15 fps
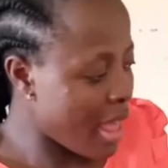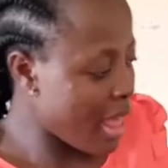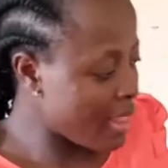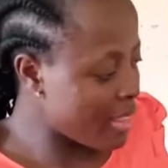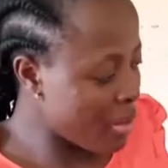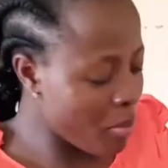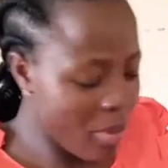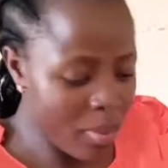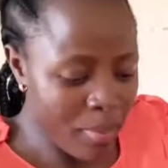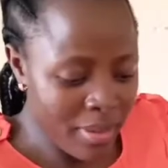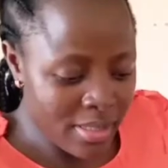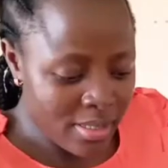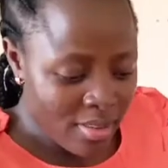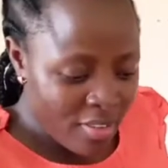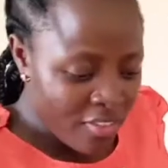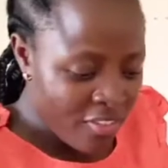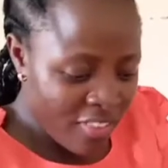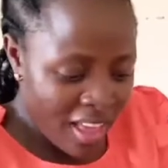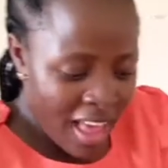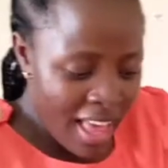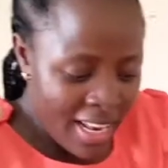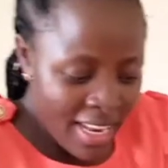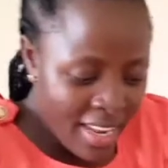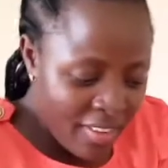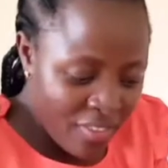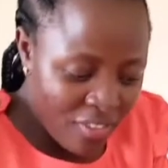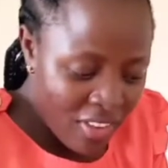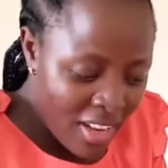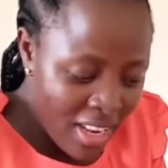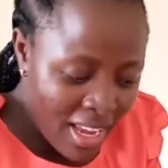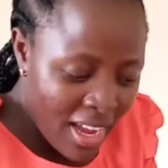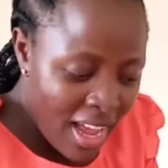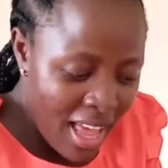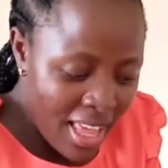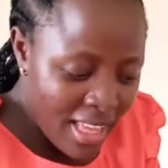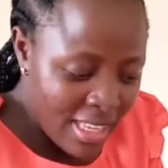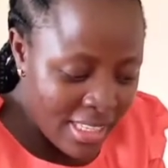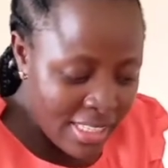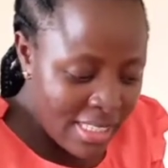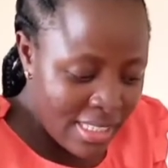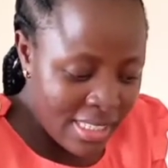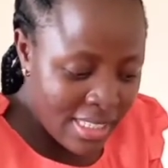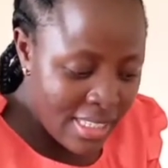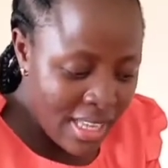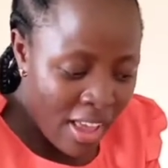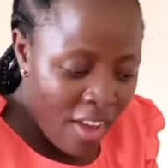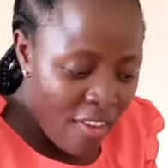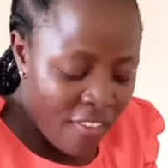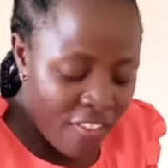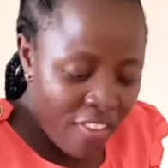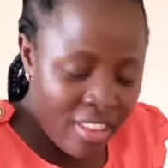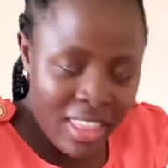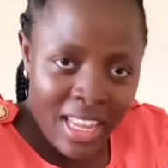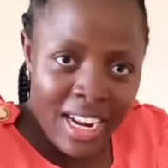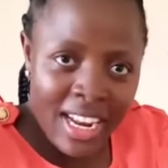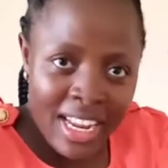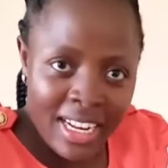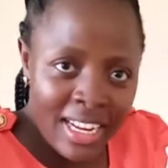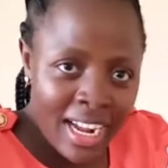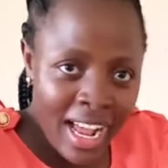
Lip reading: And the purpose of adding vinegar is for the red